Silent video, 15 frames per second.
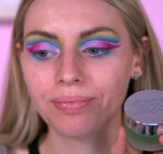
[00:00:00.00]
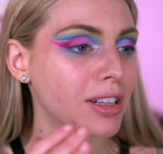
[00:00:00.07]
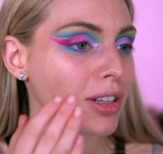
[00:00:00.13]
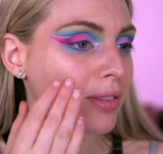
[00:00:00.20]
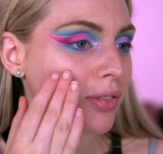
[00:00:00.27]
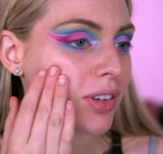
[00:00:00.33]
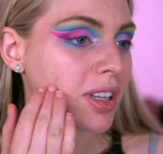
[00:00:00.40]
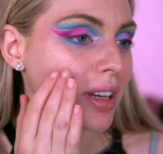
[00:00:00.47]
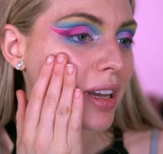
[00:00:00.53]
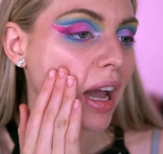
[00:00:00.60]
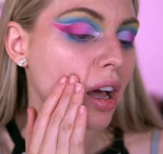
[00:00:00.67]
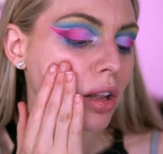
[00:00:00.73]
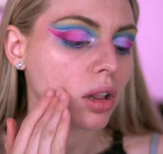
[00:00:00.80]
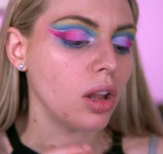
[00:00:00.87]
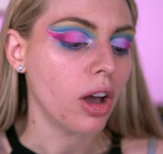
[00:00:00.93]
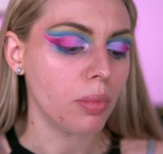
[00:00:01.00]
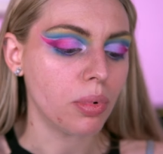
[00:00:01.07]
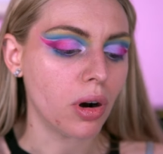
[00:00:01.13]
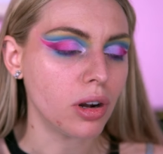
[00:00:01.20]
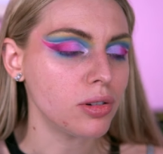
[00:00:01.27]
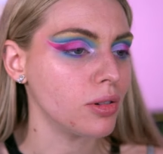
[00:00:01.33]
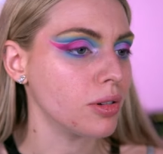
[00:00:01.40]
I don't think you get a lot of
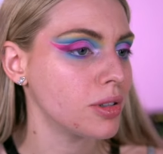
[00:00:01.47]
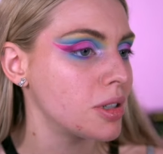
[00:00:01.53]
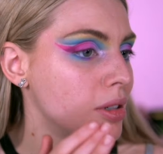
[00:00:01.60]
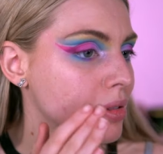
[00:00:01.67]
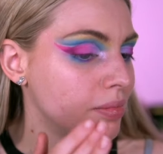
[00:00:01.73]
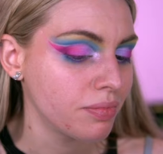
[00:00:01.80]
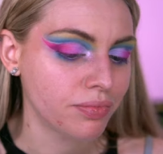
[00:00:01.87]
product